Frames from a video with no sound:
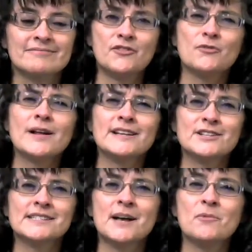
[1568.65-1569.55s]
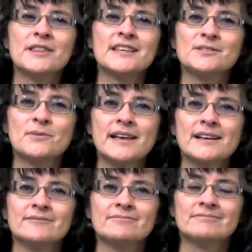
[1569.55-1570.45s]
If you run into someone this week,